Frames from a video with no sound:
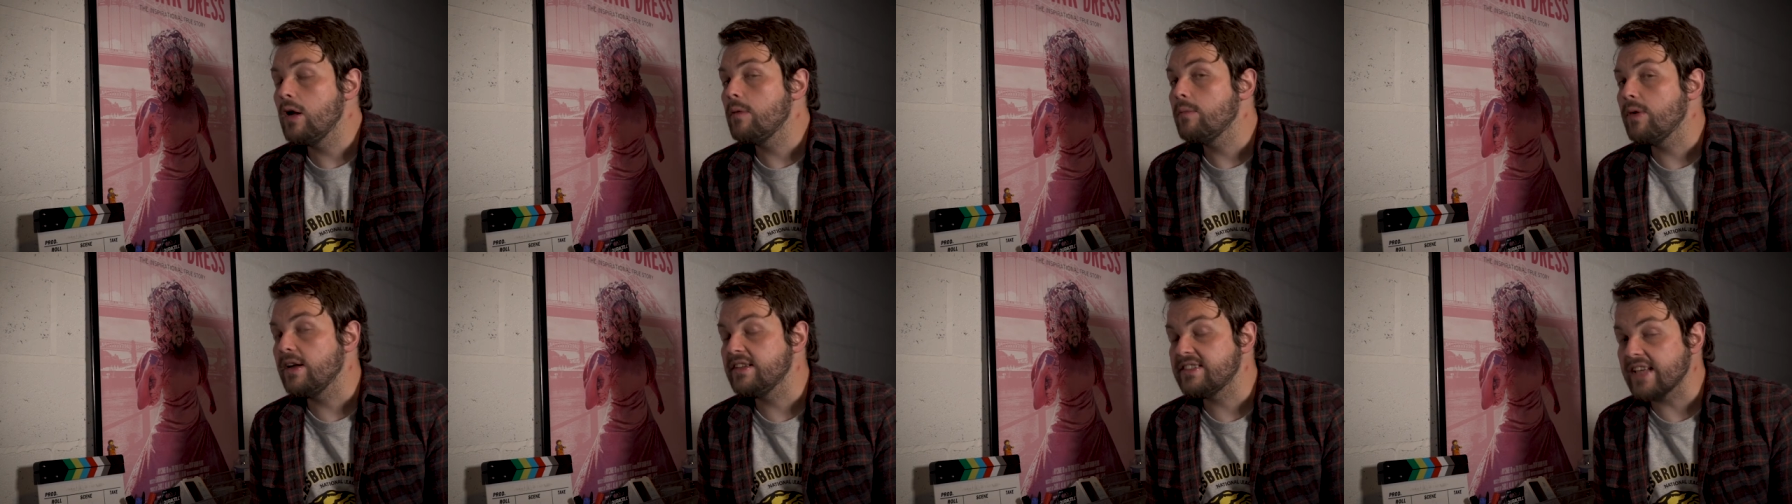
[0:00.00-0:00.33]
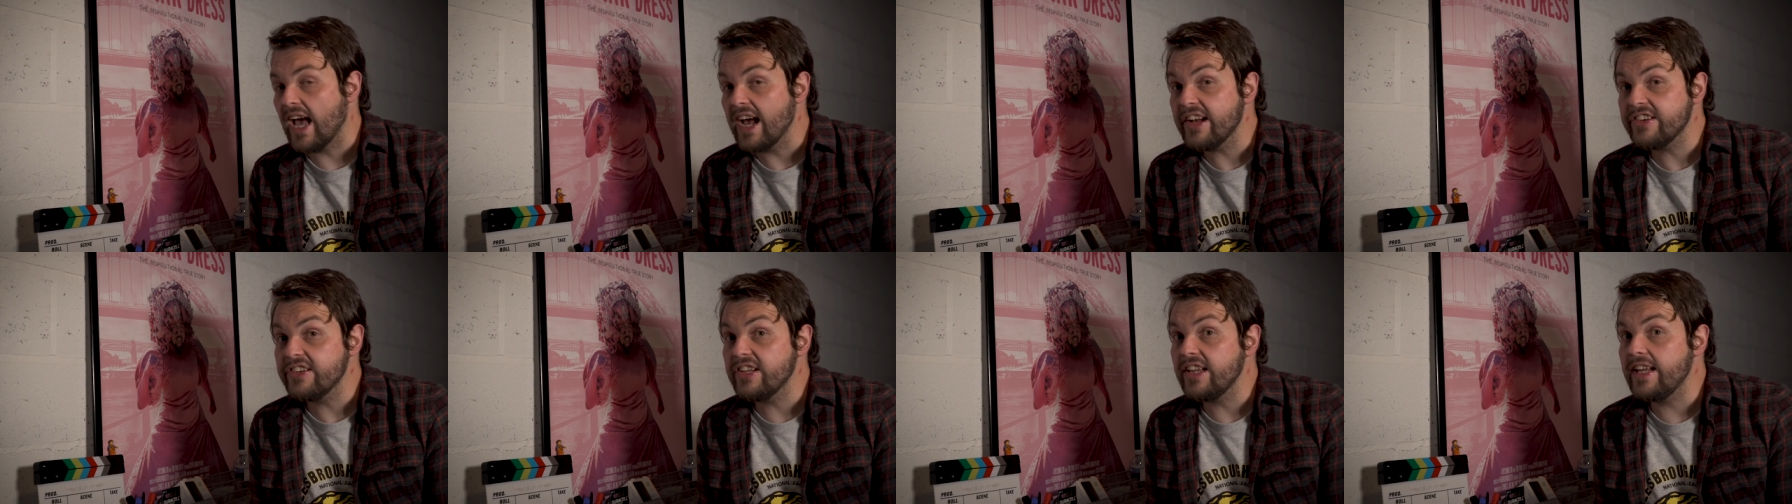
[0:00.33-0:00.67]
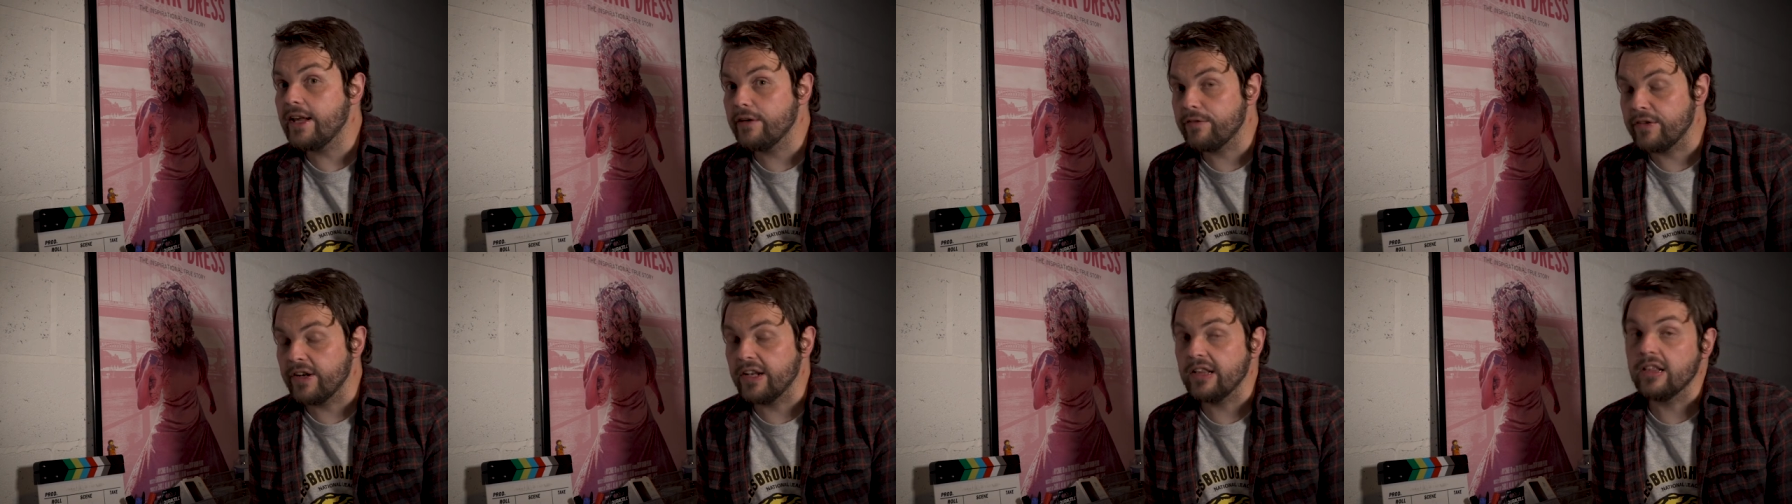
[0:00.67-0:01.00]
but it's actually
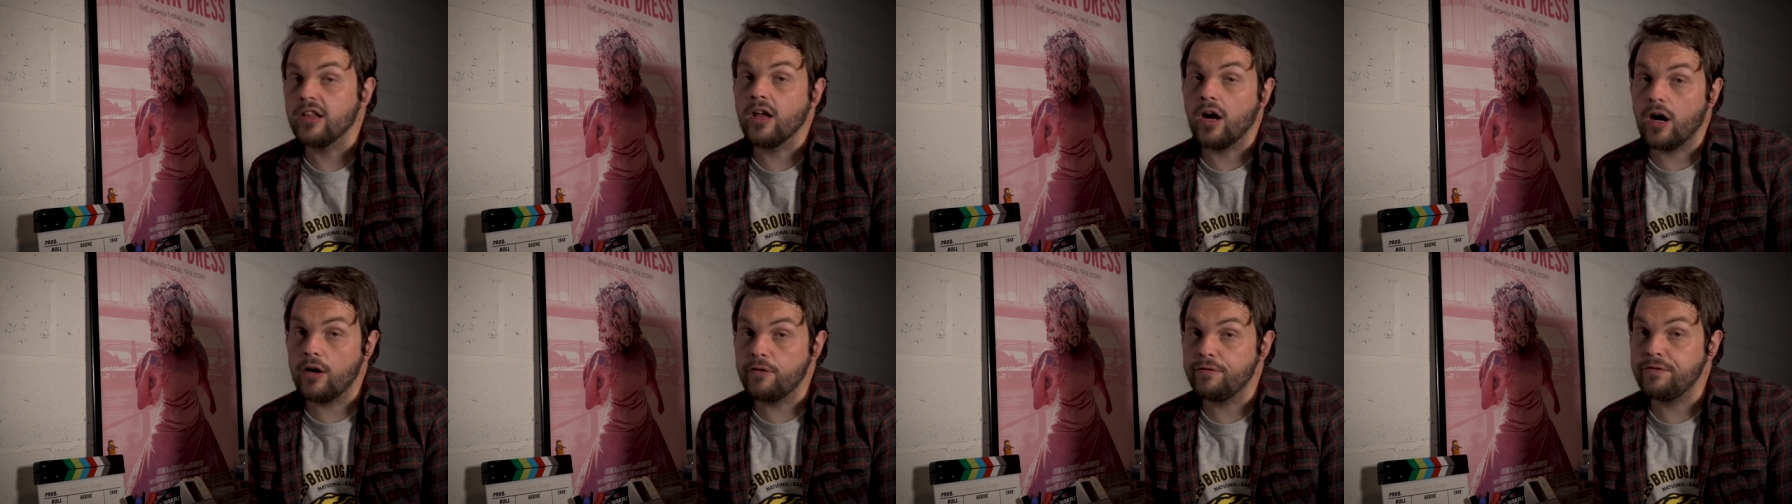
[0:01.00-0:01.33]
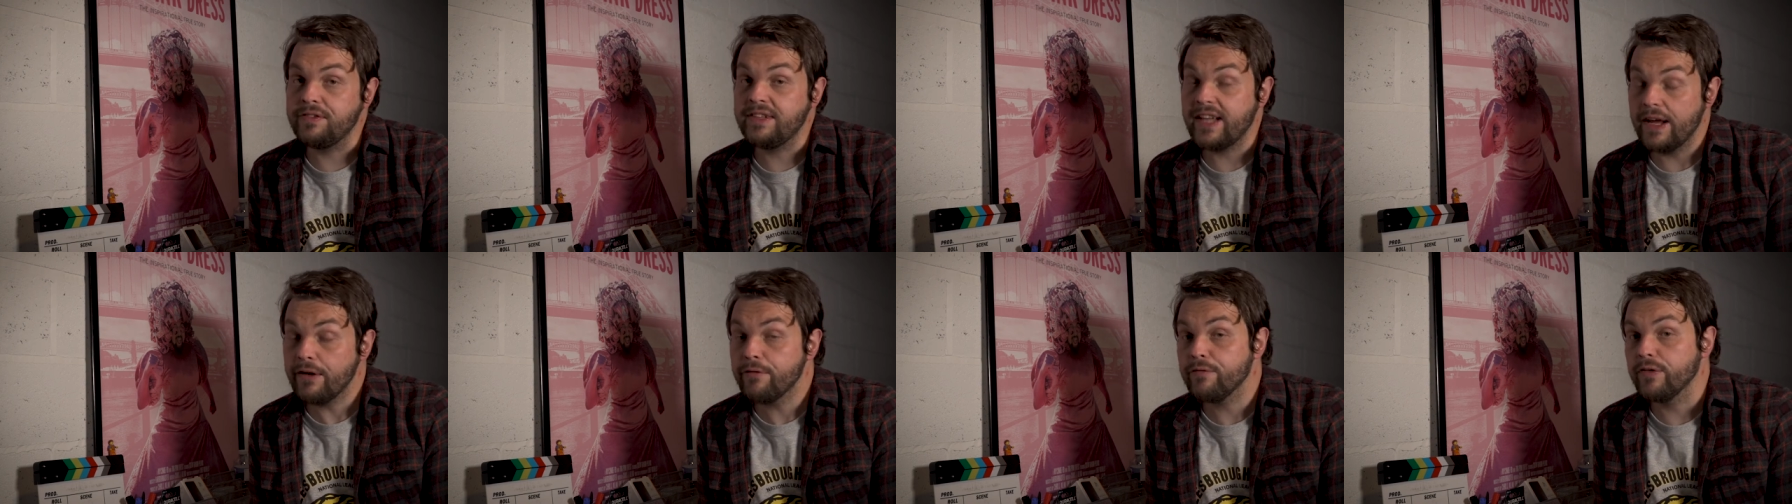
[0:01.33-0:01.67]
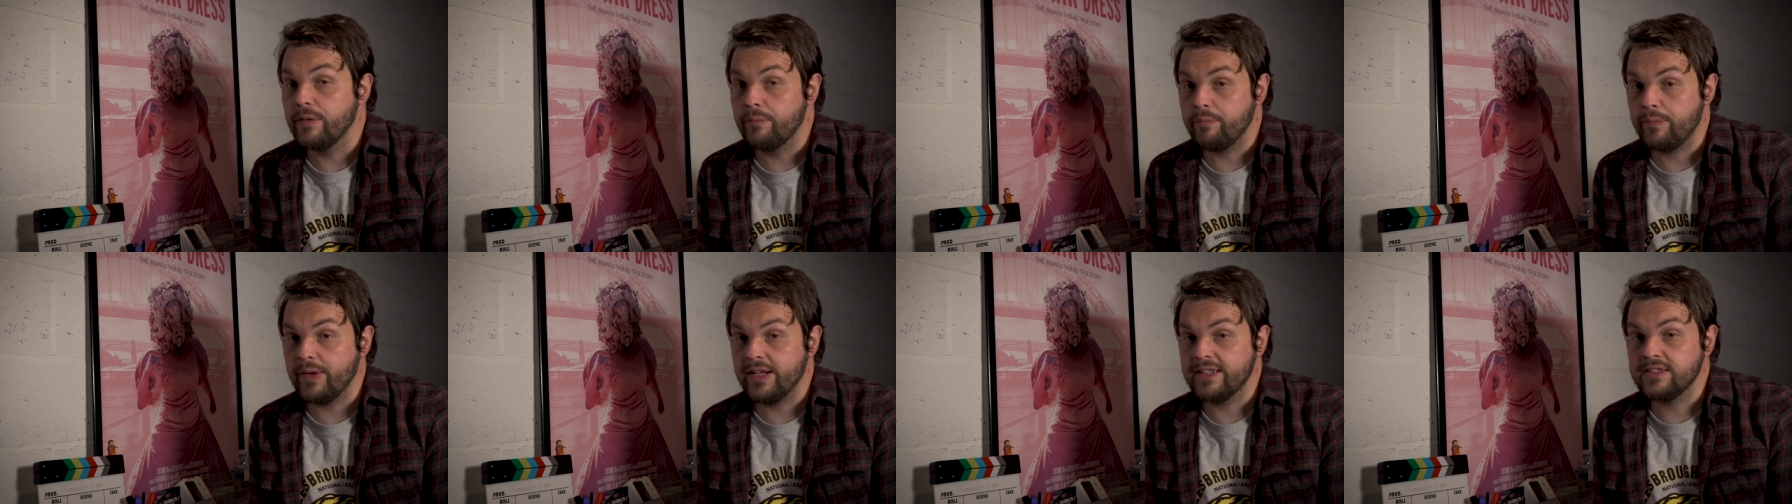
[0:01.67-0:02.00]
given a lot of
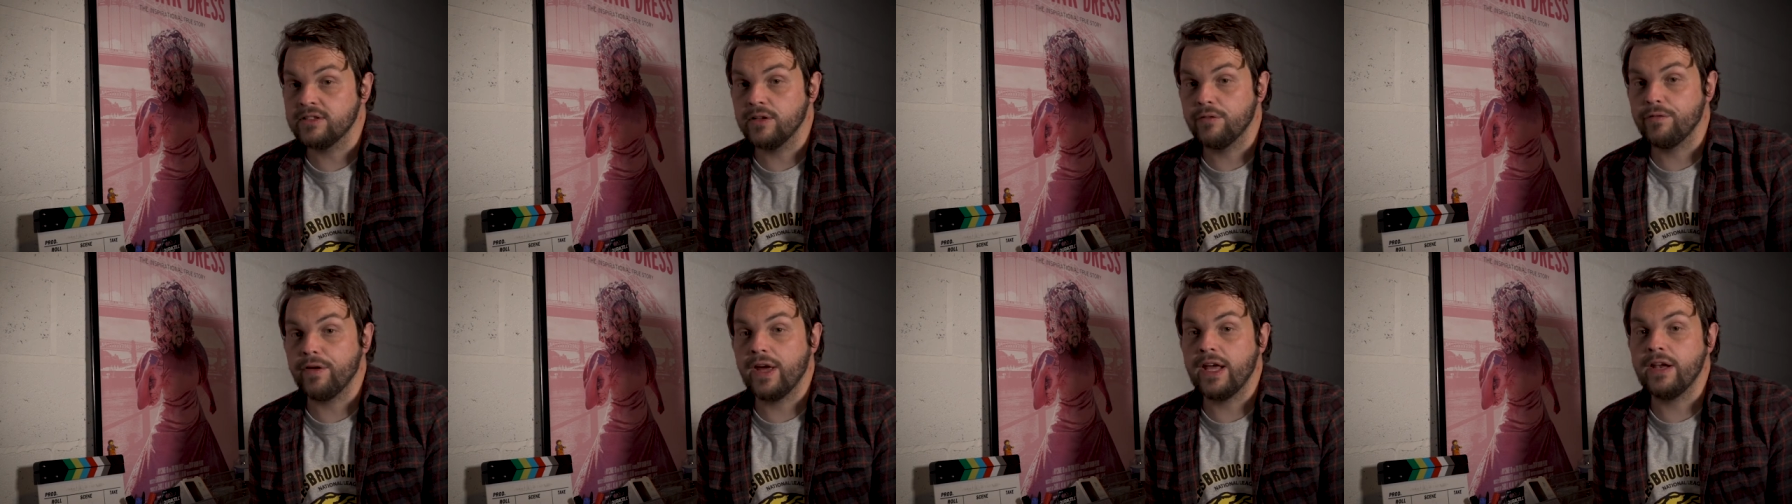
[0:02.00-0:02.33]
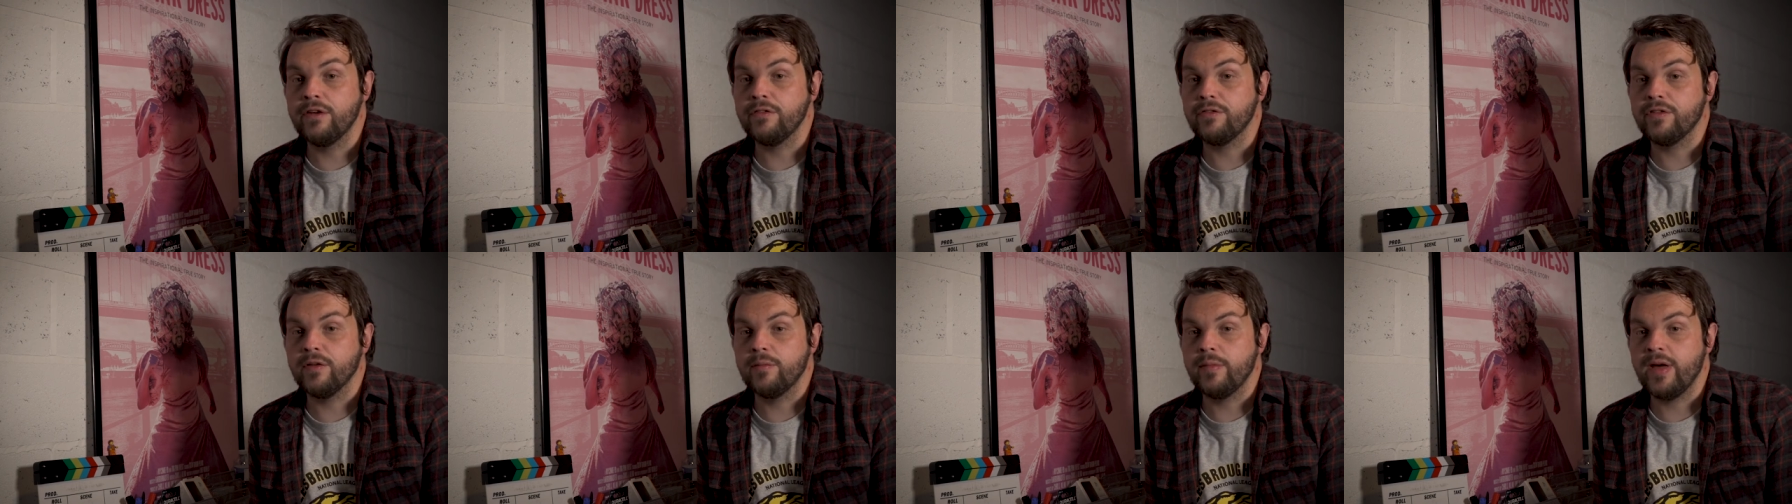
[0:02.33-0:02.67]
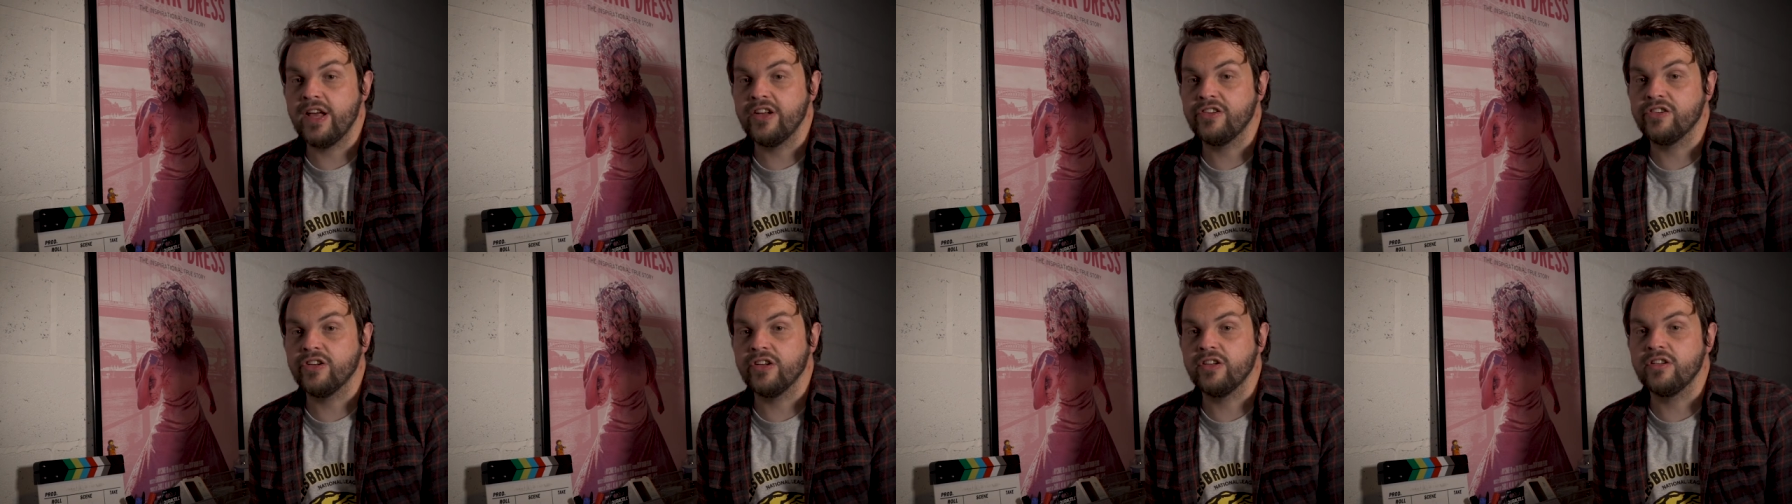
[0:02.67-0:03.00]
different bits of
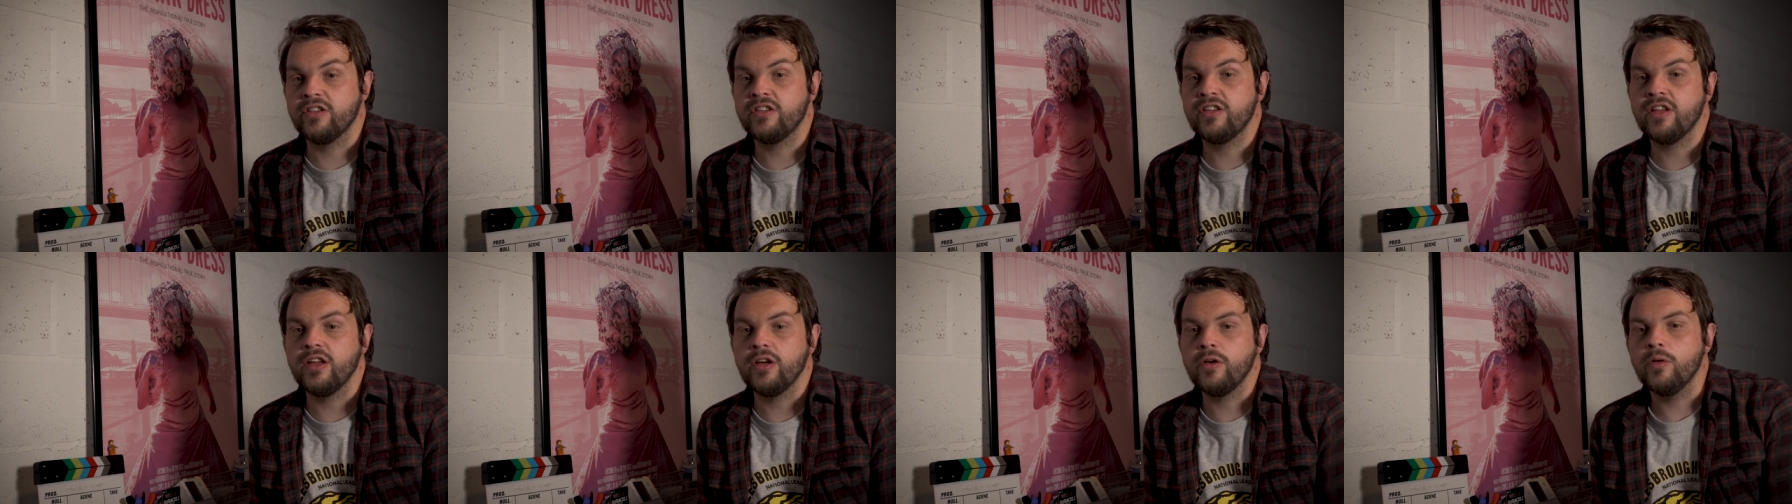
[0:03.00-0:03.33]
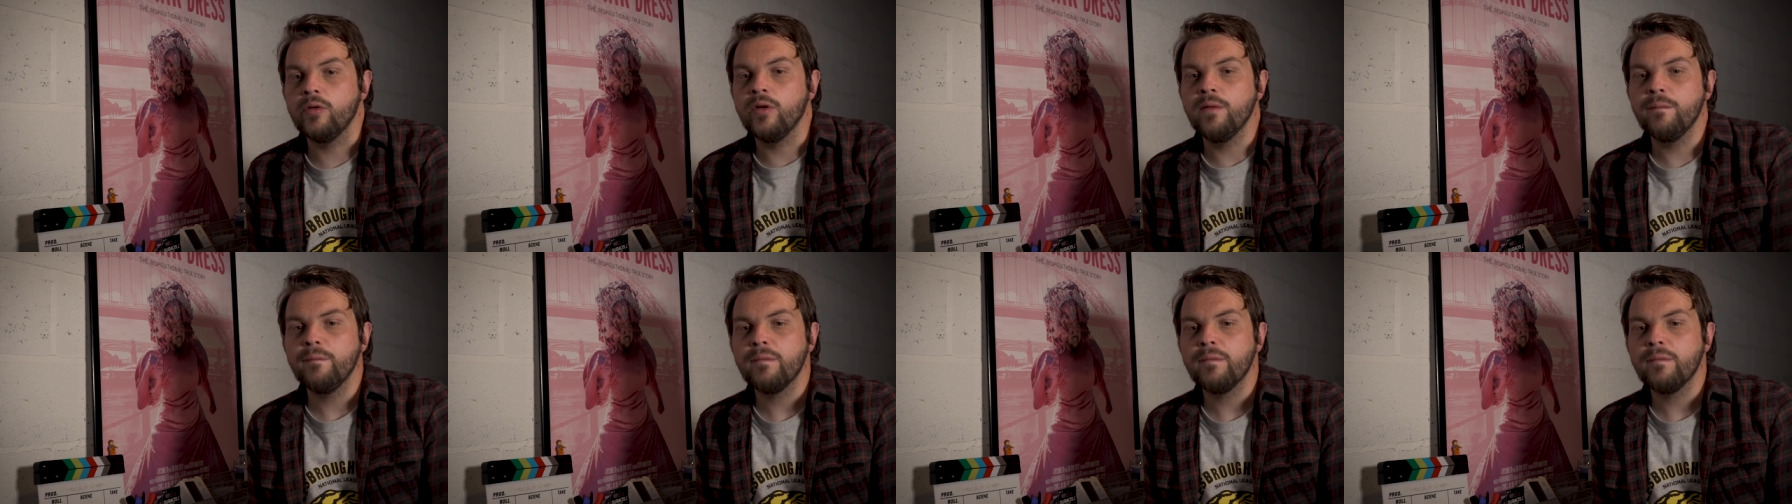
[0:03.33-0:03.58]
information too.